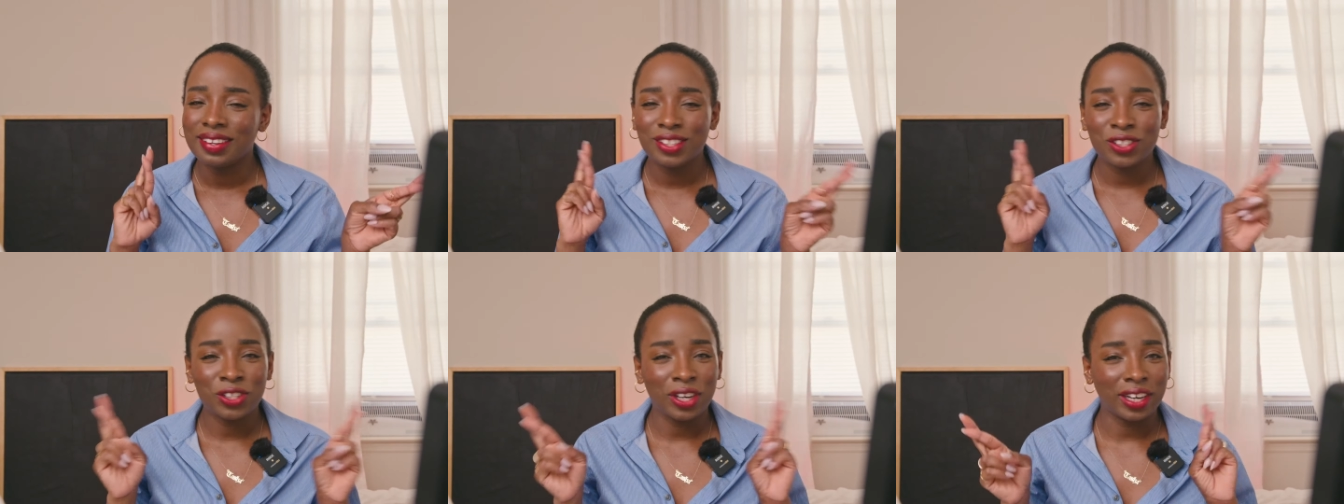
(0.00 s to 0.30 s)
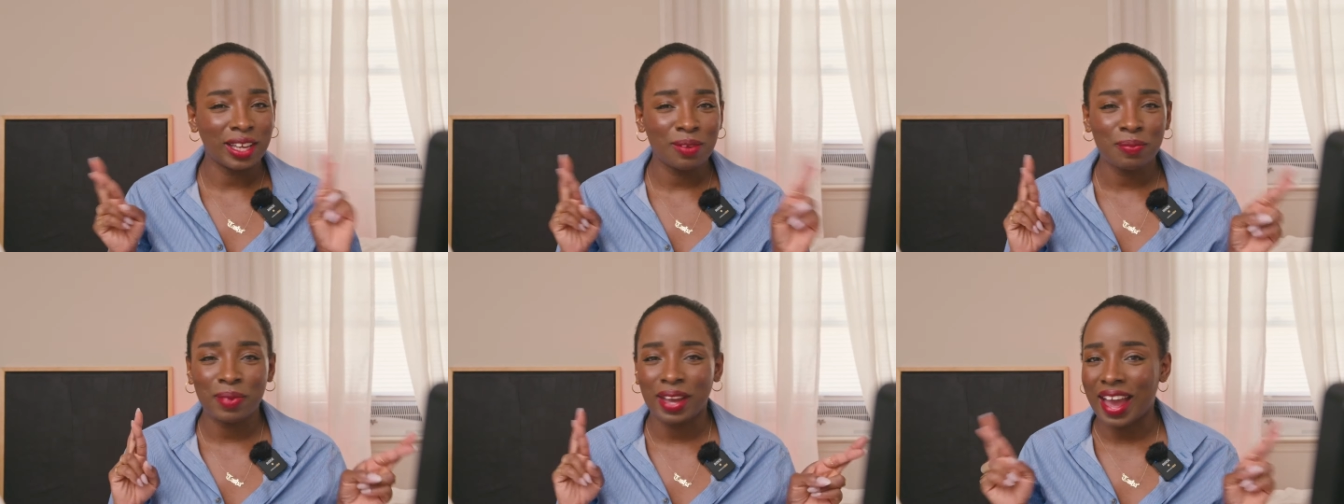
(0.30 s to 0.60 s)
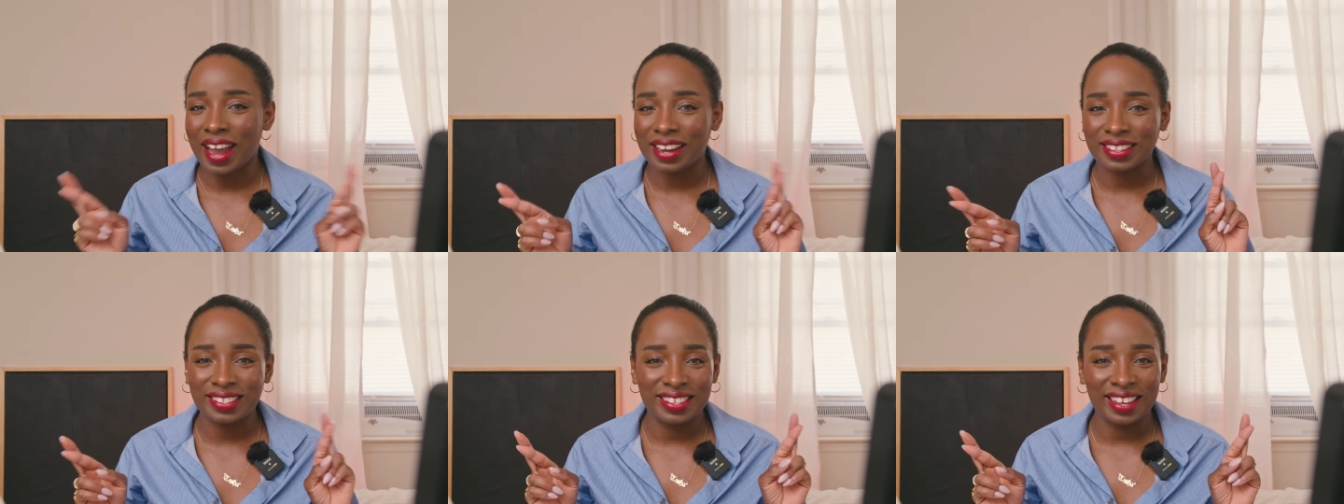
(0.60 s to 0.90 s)
trying to get my
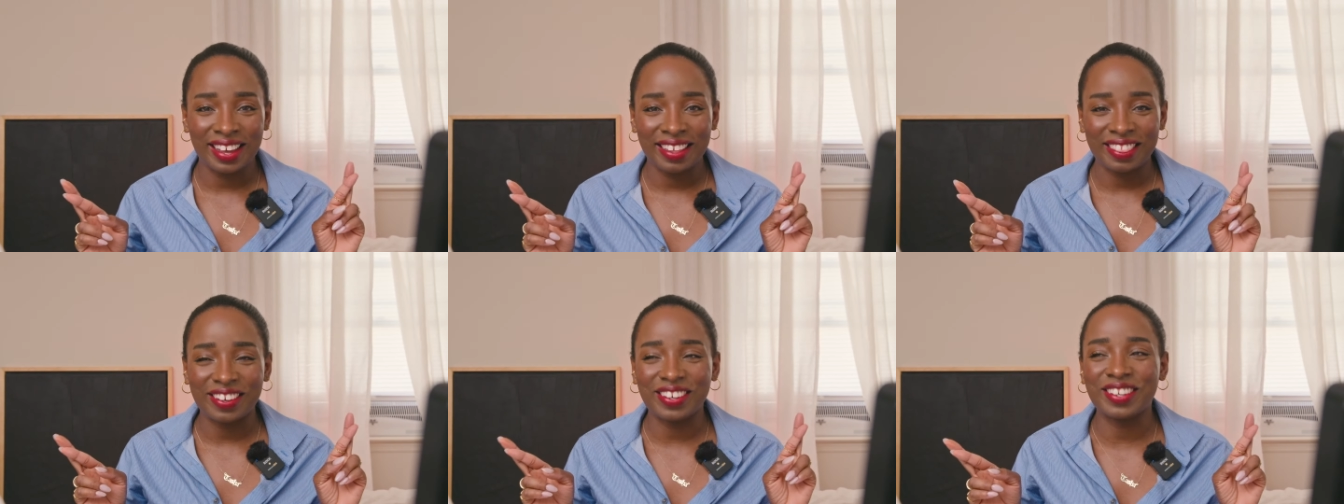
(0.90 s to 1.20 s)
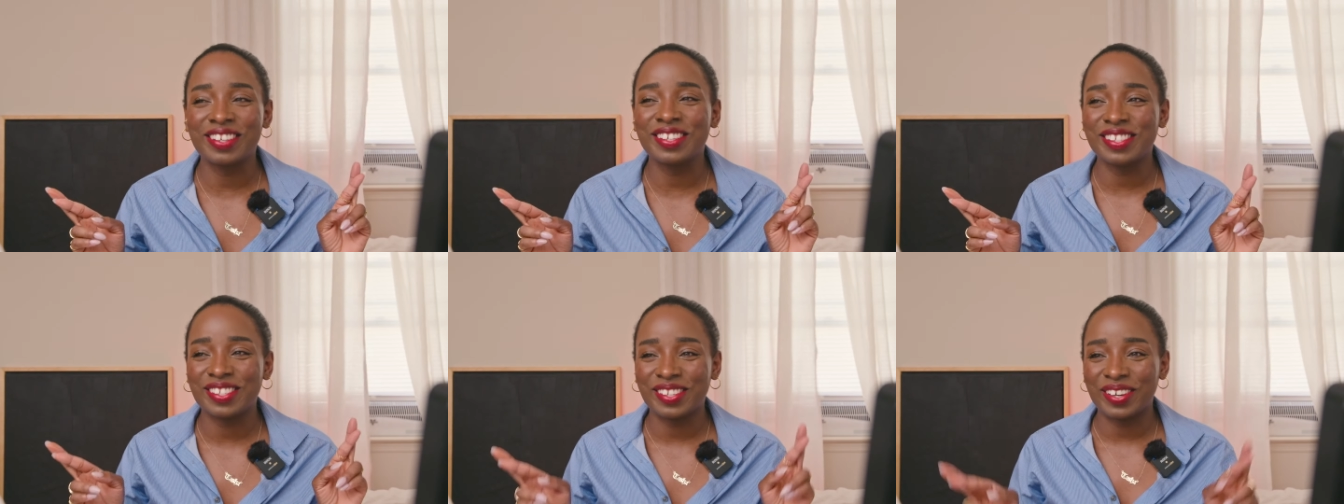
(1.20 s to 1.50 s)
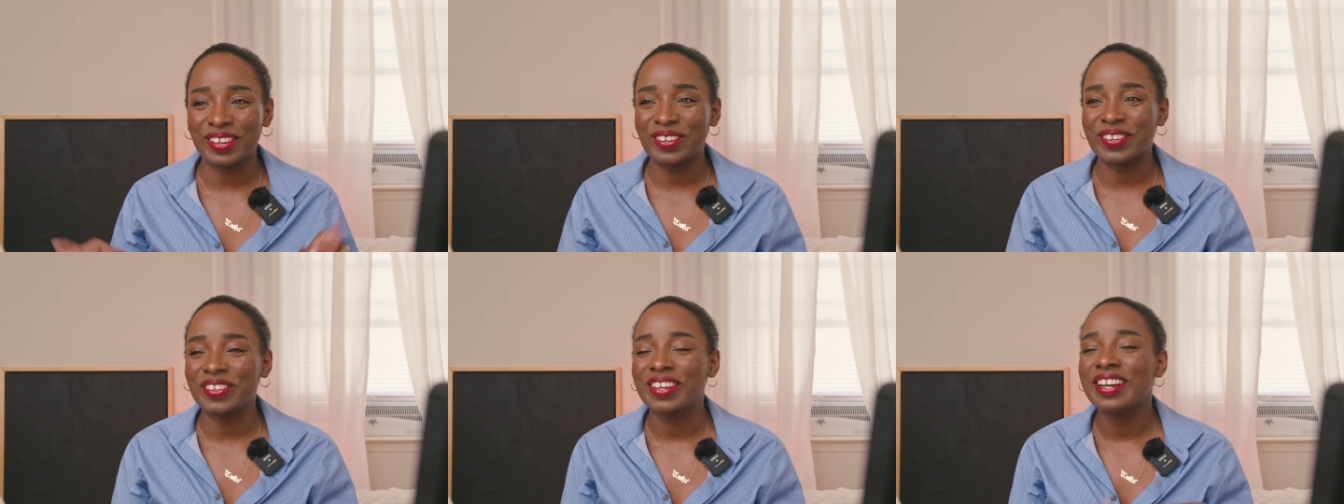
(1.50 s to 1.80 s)
act together.
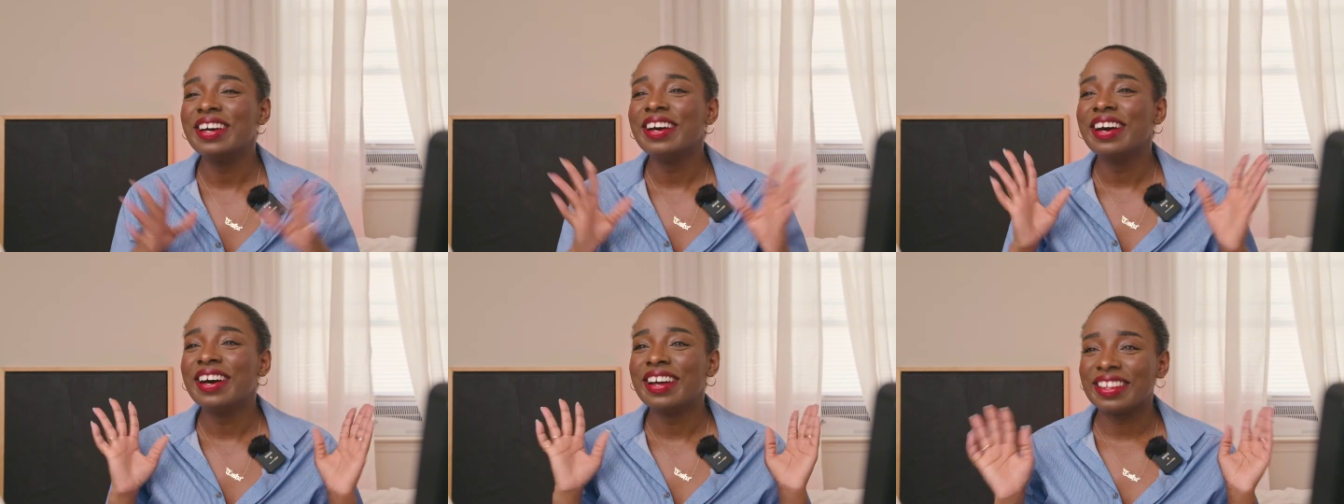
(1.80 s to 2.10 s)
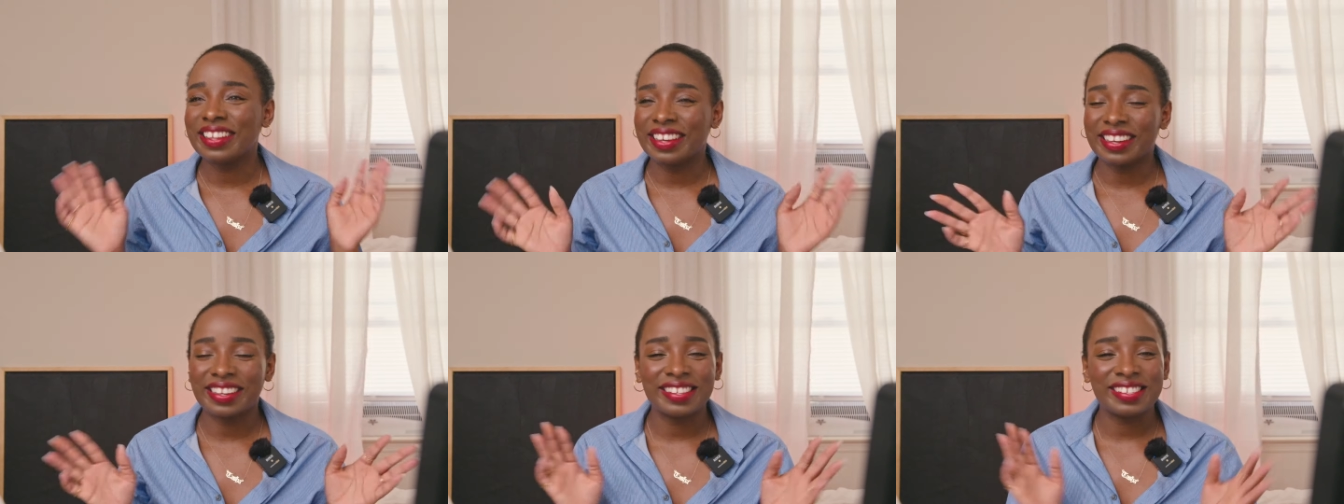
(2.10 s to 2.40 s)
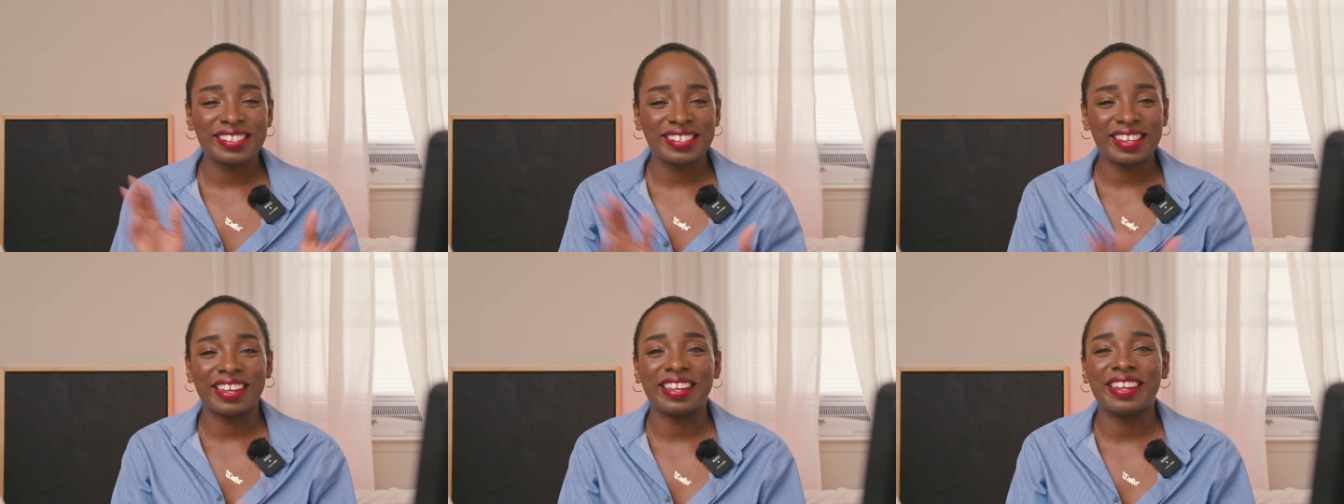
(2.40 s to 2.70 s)
So like I
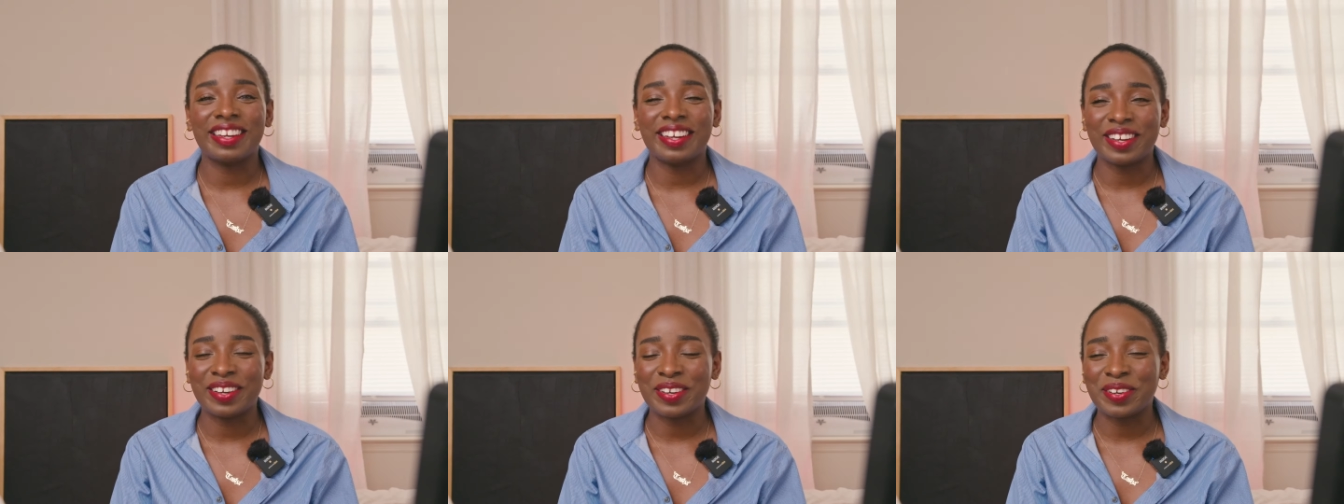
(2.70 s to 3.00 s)
said,